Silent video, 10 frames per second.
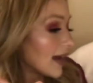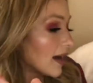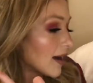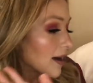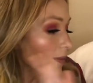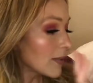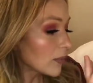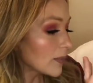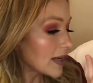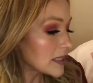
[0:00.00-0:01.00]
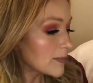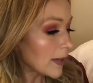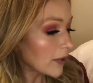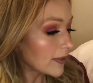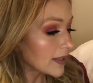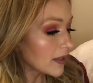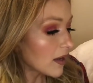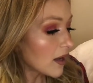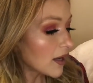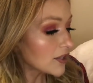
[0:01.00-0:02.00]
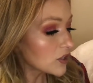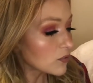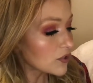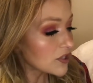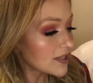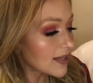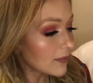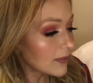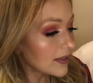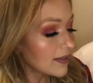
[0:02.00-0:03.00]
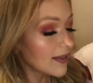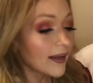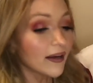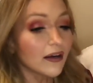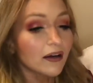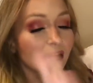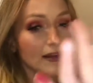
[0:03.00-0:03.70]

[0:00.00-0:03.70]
Um, raspberry ganache, which is that right there.